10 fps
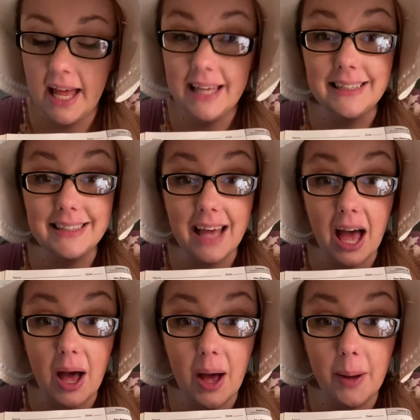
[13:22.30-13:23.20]

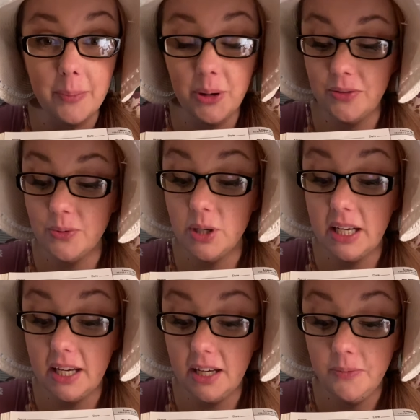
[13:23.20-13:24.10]
Number
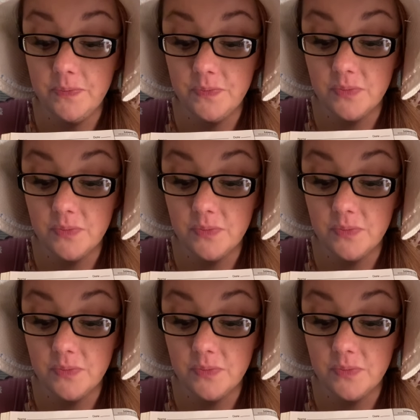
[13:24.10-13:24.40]
3.